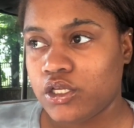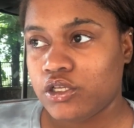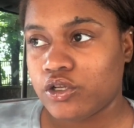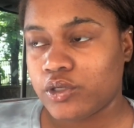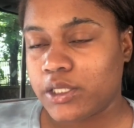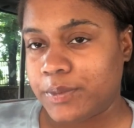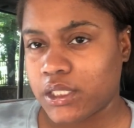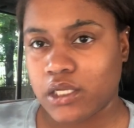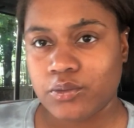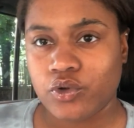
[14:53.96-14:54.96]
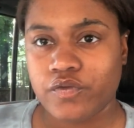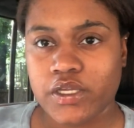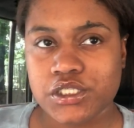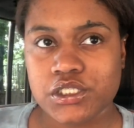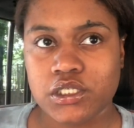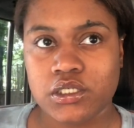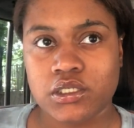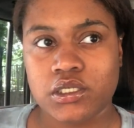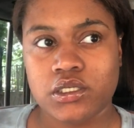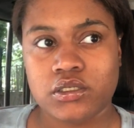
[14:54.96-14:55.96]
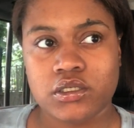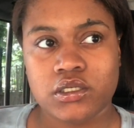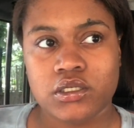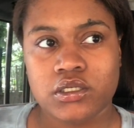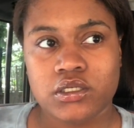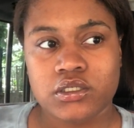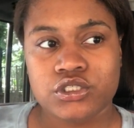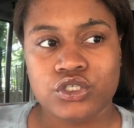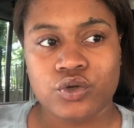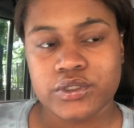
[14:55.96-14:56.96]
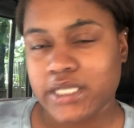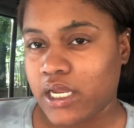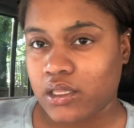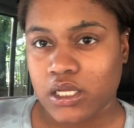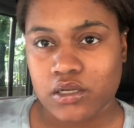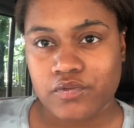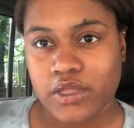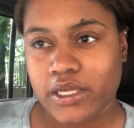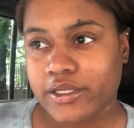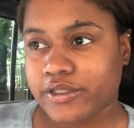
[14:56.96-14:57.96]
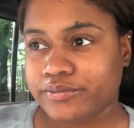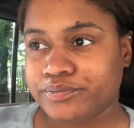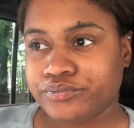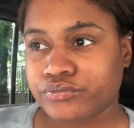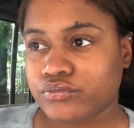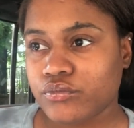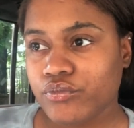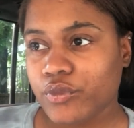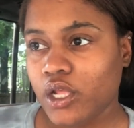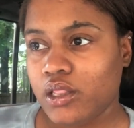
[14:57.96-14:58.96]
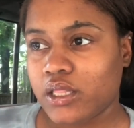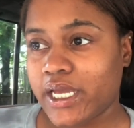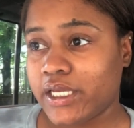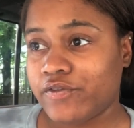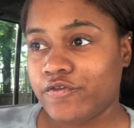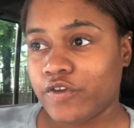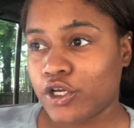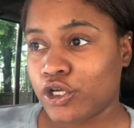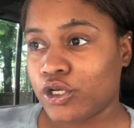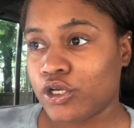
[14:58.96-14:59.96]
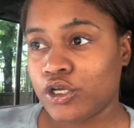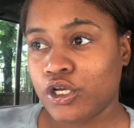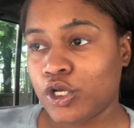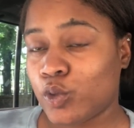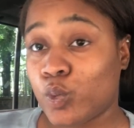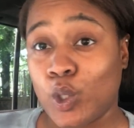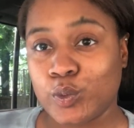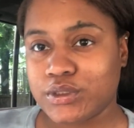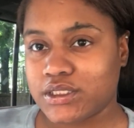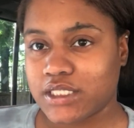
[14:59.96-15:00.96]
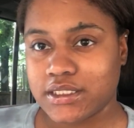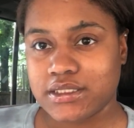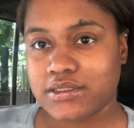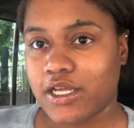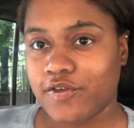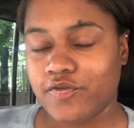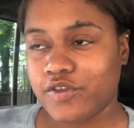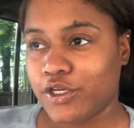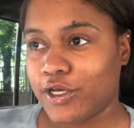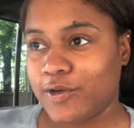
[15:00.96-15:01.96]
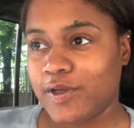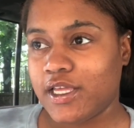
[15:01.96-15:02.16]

know, gave me a lot of motivation, and she always had a lot of like life quotes and stuff, you know.